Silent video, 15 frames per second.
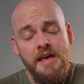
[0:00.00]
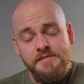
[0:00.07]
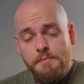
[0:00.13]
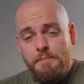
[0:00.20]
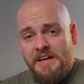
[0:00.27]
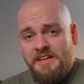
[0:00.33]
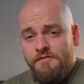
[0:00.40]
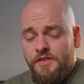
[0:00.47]
The
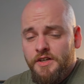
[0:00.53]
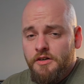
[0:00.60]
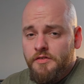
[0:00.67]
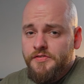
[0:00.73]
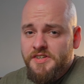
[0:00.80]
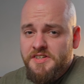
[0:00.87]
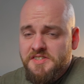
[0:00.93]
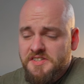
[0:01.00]
benefit
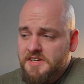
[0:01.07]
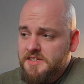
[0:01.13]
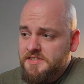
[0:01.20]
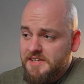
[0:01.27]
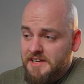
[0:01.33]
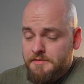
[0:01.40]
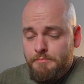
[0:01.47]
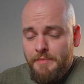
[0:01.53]
of this
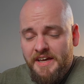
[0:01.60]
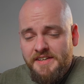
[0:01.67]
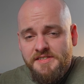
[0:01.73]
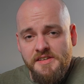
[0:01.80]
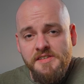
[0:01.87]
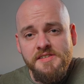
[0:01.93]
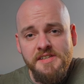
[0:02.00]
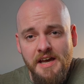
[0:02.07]
is it makes
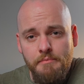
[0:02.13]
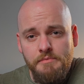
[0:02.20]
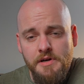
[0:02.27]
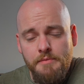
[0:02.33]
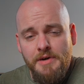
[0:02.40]
this camera